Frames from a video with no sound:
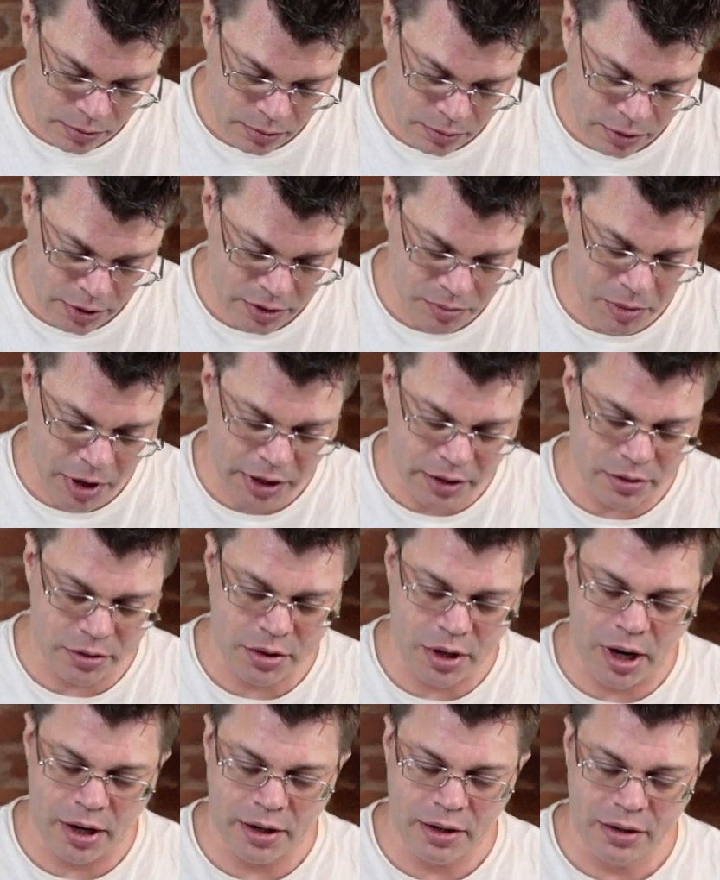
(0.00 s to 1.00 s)
It is made in
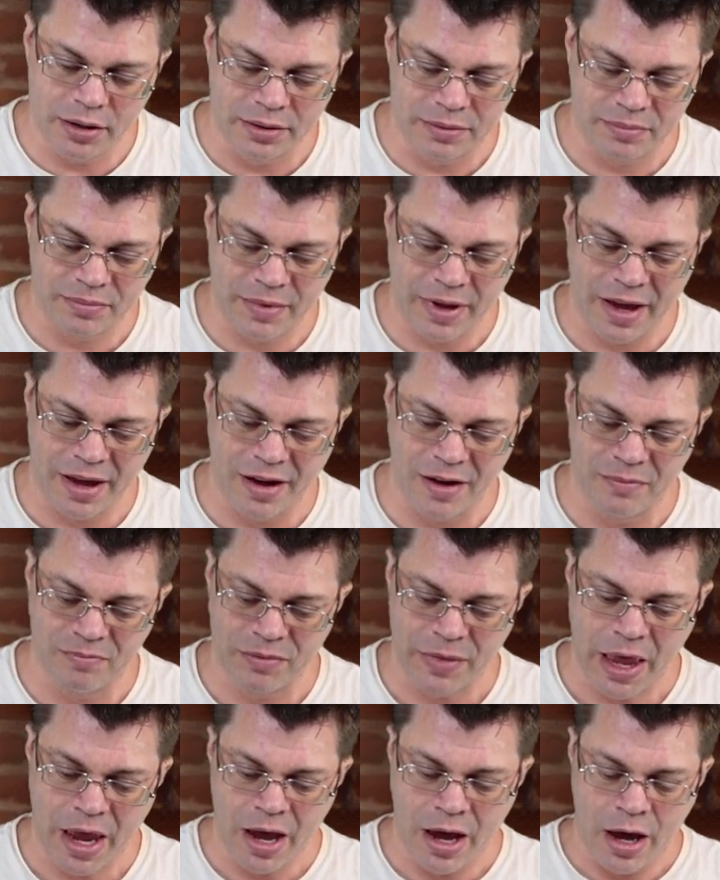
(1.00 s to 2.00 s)
China.
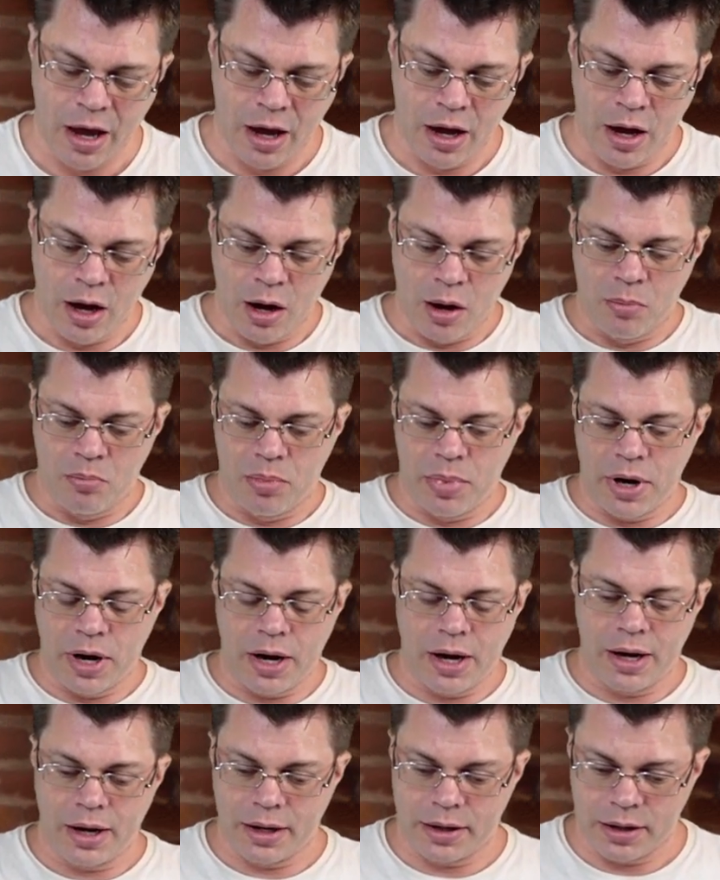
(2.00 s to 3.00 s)

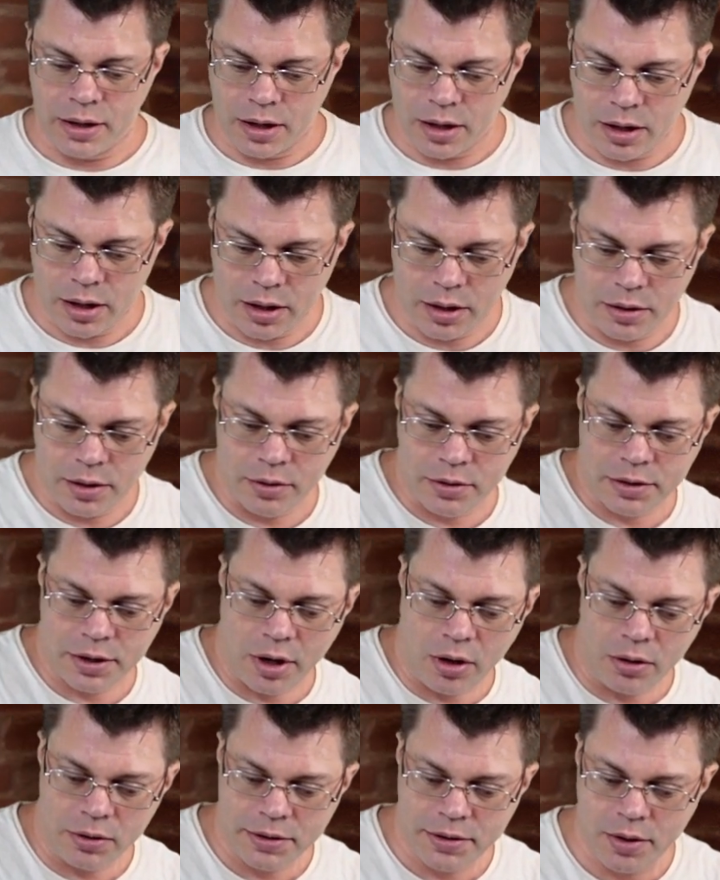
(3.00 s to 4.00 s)
But there's
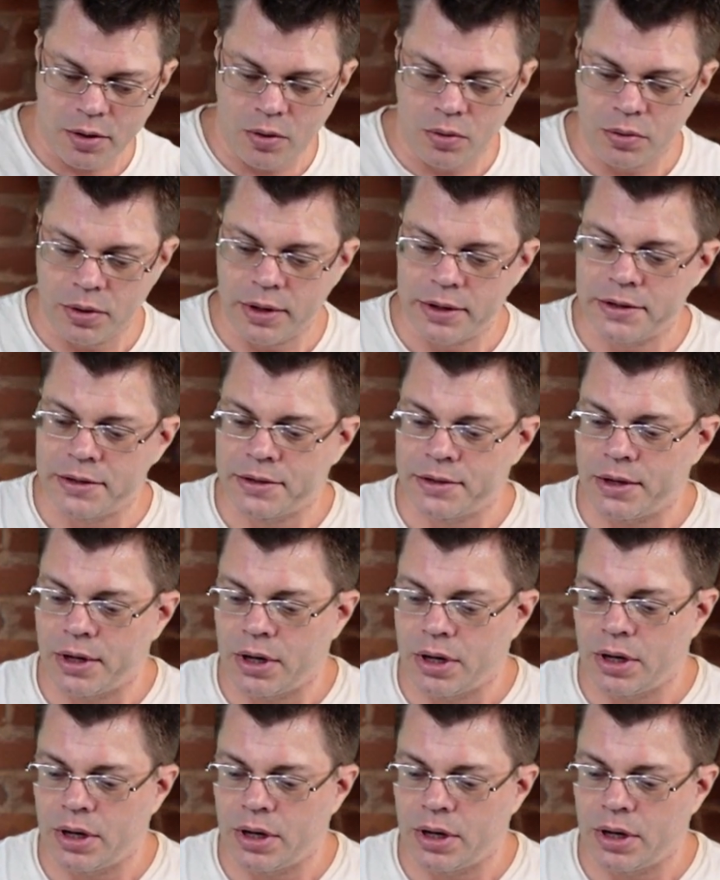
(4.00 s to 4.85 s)
also this